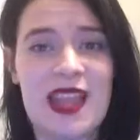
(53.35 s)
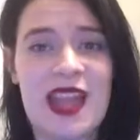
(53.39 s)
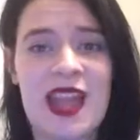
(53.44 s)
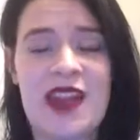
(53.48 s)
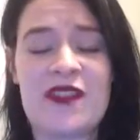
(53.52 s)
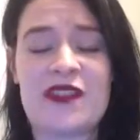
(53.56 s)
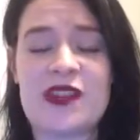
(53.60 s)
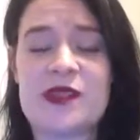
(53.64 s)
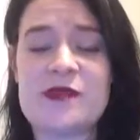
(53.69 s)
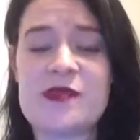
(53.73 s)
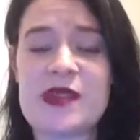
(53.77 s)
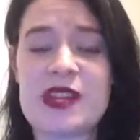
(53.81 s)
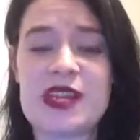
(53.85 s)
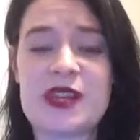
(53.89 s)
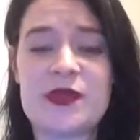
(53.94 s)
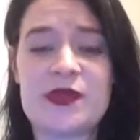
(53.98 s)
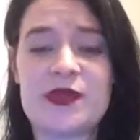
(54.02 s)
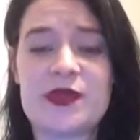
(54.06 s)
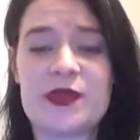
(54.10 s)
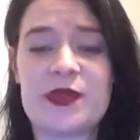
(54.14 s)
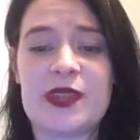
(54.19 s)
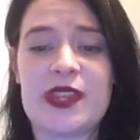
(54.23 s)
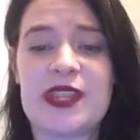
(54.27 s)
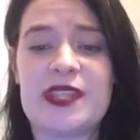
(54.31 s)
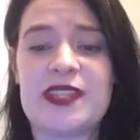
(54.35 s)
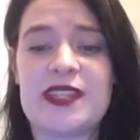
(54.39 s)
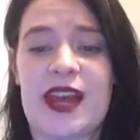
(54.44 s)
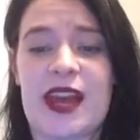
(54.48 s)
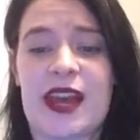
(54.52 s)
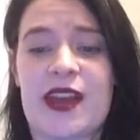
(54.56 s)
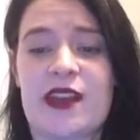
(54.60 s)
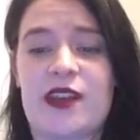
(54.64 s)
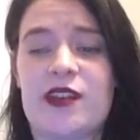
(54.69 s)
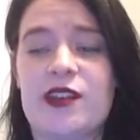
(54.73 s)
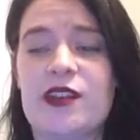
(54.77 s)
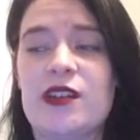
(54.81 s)
Everybody was really
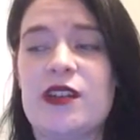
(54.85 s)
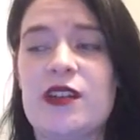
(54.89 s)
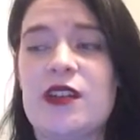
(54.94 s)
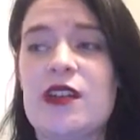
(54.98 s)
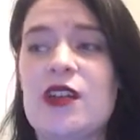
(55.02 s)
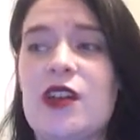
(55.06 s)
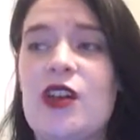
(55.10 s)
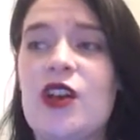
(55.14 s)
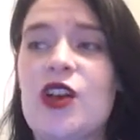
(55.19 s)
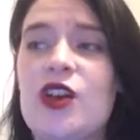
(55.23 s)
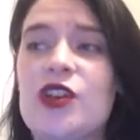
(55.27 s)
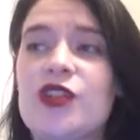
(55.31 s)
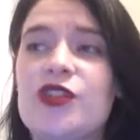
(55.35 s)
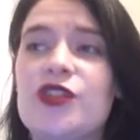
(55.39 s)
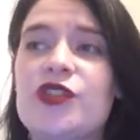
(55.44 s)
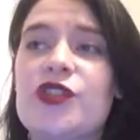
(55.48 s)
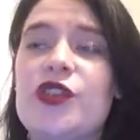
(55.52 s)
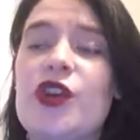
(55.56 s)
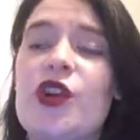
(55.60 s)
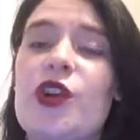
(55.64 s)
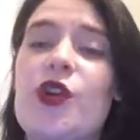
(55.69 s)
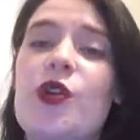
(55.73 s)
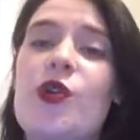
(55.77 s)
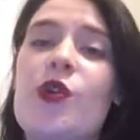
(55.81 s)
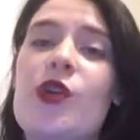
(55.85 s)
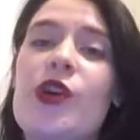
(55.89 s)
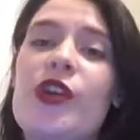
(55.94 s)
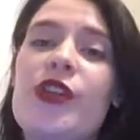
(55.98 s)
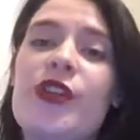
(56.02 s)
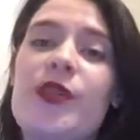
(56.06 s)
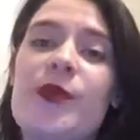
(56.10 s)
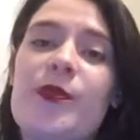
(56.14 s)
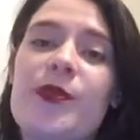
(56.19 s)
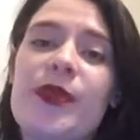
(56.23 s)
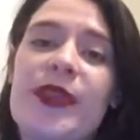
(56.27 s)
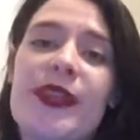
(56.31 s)
tired. So
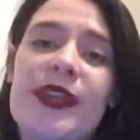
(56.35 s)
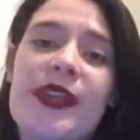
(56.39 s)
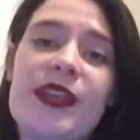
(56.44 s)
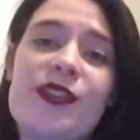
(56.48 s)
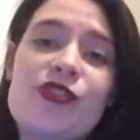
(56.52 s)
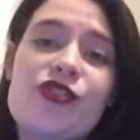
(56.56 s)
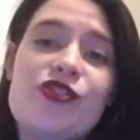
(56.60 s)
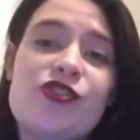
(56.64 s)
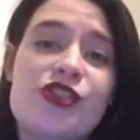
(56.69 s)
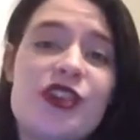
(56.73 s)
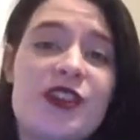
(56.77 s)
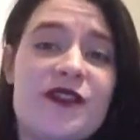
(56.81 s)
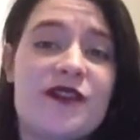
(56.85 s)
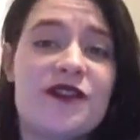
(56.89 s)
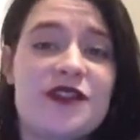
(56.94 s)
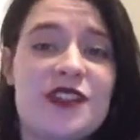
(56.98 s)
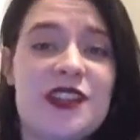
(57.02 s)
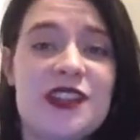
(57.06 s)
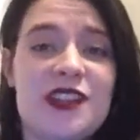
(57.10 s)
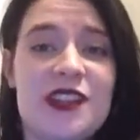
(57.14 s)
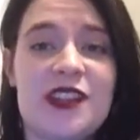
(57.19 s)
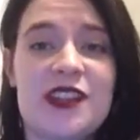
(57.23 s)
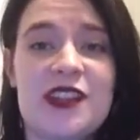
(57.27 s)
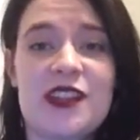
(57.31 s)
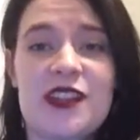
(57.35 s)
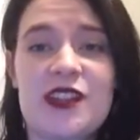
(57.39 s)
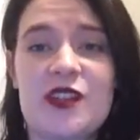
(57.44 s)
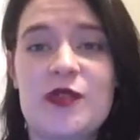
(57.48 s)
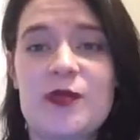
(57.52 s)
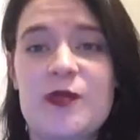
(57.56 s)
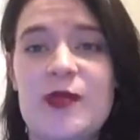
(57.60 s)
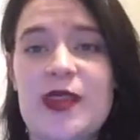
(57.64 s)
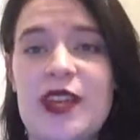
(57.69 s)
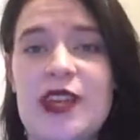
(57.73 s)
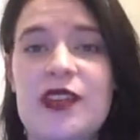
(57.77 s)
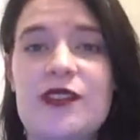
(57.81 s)
the plan shifted a
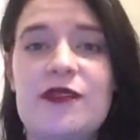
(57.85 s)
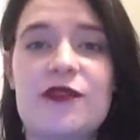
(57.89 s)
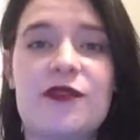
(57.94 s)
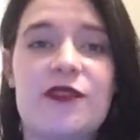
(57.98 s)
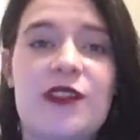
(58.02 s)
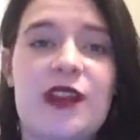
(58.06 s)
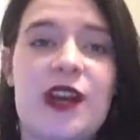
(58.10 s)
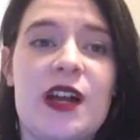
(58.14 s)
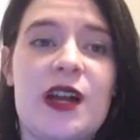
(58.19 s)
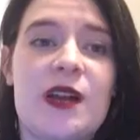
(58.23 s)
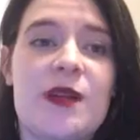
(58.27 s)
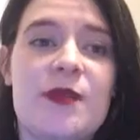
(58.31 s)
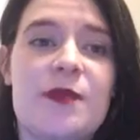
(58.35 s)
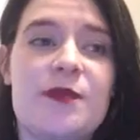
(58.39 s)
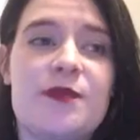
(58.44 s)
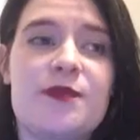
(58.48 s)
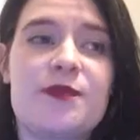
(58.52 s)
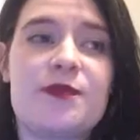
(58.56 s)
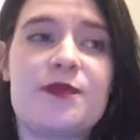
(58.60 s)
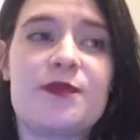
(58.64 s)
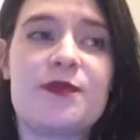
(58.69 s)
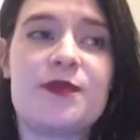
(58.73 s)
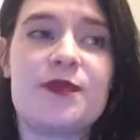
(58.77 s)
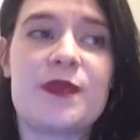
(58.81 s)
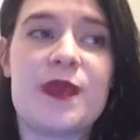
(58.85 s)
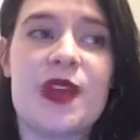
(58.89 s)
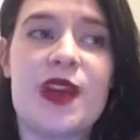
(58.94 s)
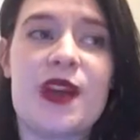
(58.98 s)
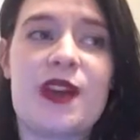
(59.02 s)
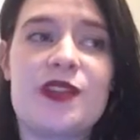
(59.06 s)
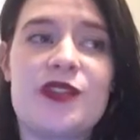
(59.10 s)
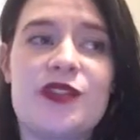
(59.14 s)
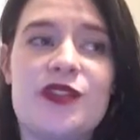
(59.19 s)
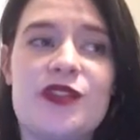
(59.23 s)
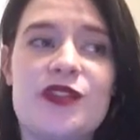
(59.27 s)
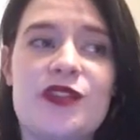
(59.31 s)
little bit from
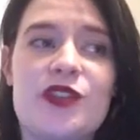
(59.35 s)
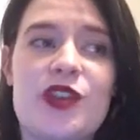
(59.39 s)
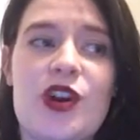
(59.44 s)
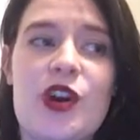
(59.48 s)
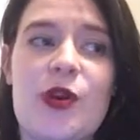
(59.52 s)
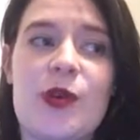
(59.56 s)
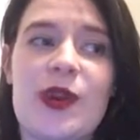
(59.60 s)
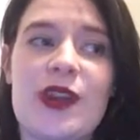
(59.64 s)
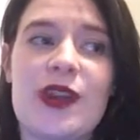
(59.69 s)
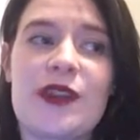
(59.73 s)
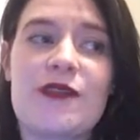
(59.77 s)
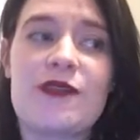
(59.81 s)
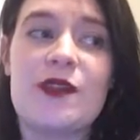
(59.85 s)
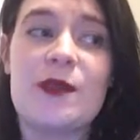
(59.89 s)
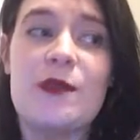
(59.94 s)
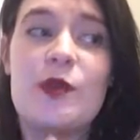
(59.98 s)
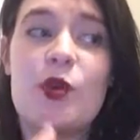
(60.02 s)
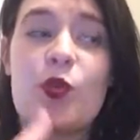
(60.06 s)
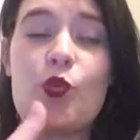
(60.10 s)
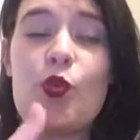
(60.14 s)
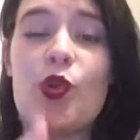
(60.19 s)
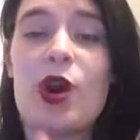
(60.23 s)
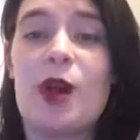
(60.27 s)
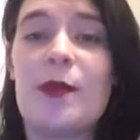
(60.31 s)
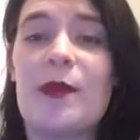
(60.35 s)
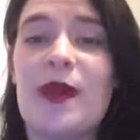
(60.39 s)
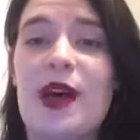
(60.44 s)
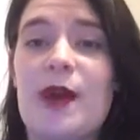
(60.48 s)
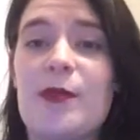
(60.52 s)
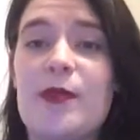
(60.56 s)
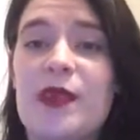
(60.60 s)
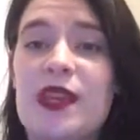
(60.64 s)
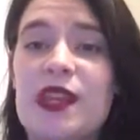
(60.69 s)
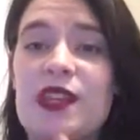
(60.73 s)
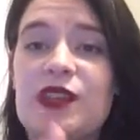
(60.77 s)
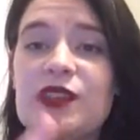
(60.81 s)
going from a warm
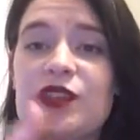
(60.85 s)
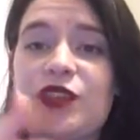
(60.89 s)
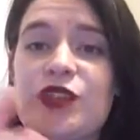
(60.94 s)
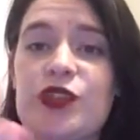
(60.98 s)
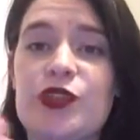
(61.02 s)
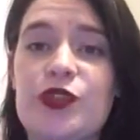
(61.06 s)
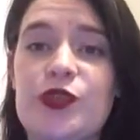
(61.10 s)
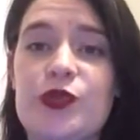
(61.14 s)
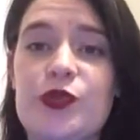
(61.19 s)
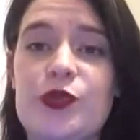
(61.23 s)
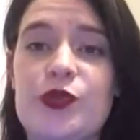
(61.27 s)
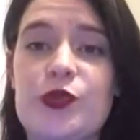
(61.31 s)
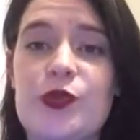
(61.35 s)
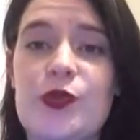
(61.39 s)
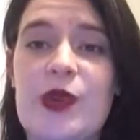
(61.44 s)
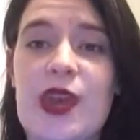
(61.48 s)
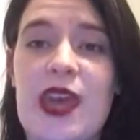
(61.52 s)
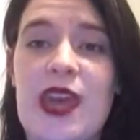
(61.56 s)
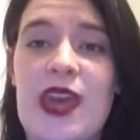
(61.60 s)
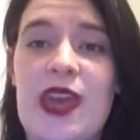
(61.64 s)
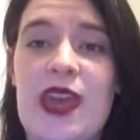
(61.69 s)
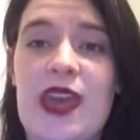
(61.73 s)
up into